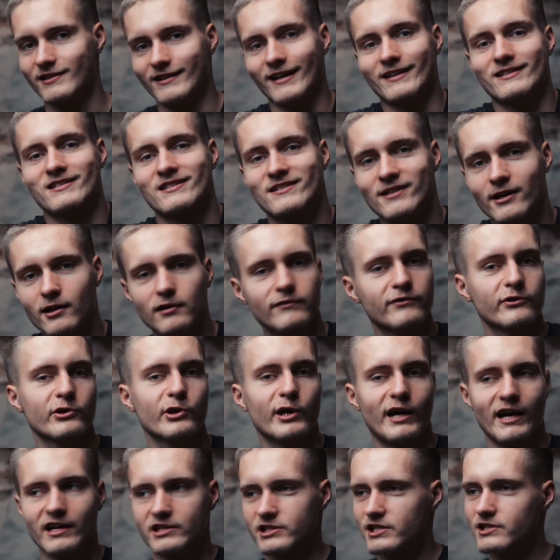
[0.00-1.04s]
that sell for
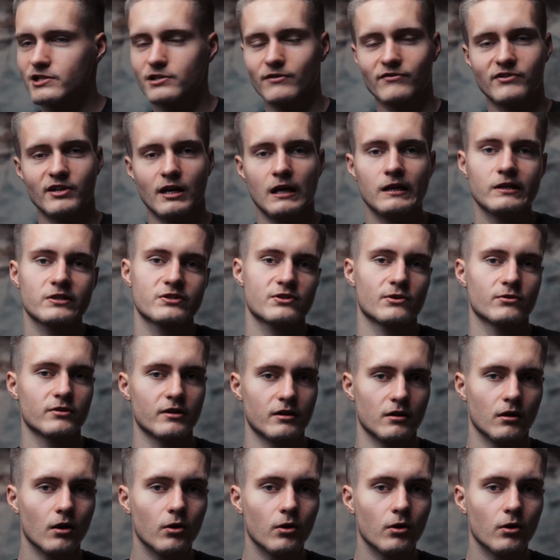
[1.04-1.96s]
hundreds of dollars on their